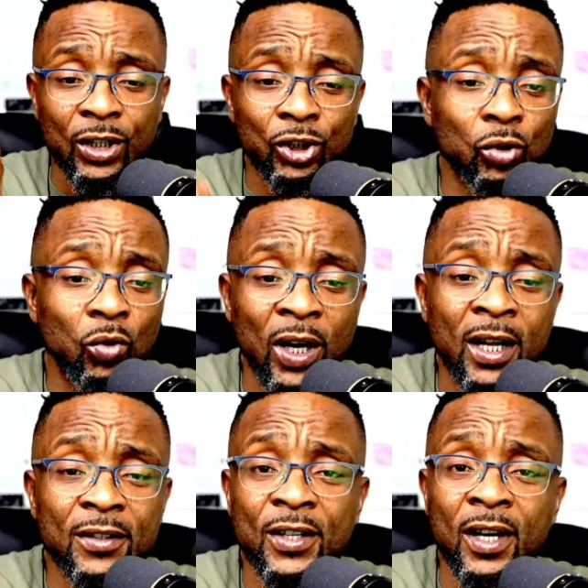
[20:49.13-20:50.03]

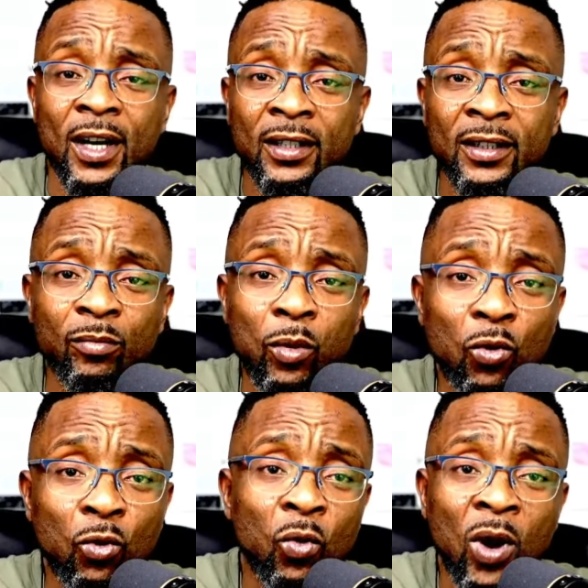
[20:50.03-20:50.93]
Jonathan,
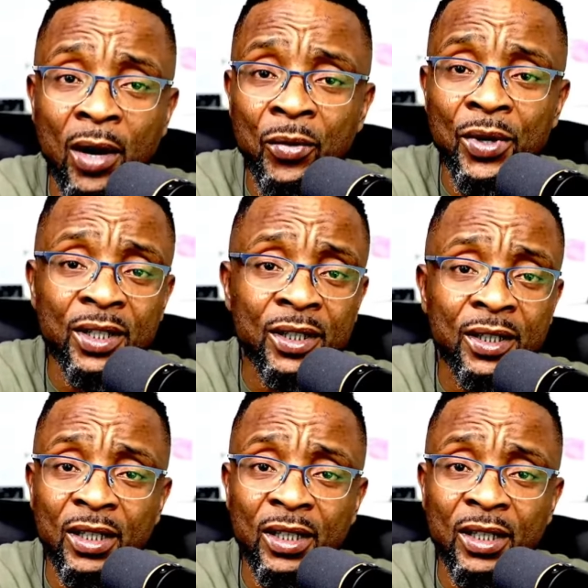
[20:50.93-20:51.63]
Bokuari,